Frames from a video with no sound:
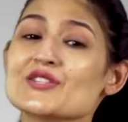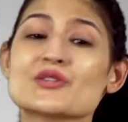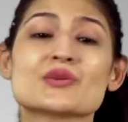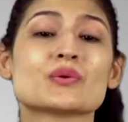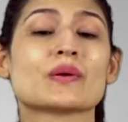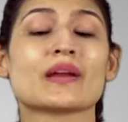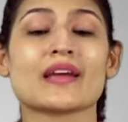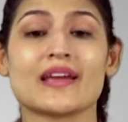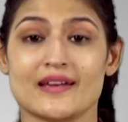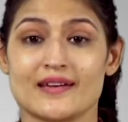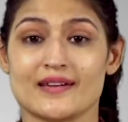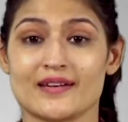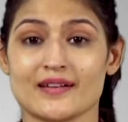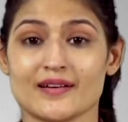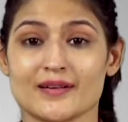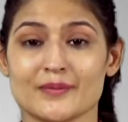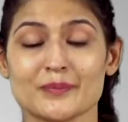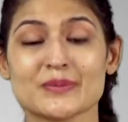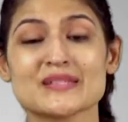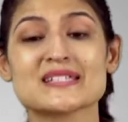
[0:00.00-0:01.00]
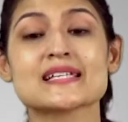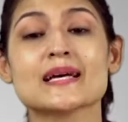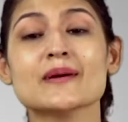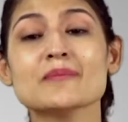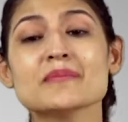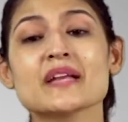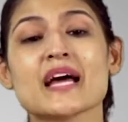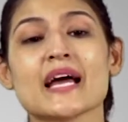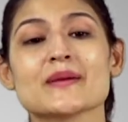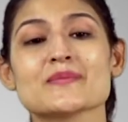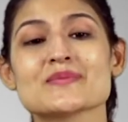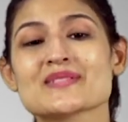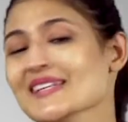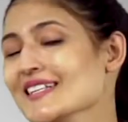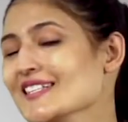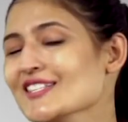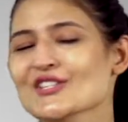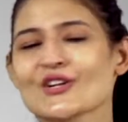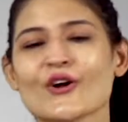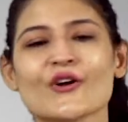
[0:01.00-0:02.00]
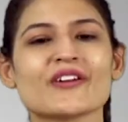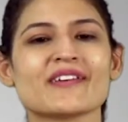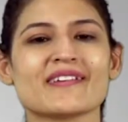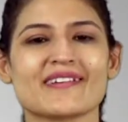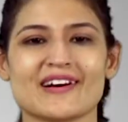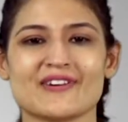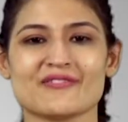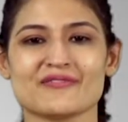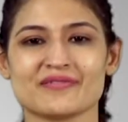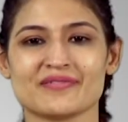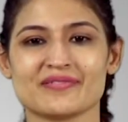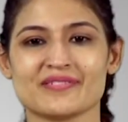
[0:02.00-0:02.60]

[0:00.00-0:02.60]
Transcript: great, but sometimes it's not enough.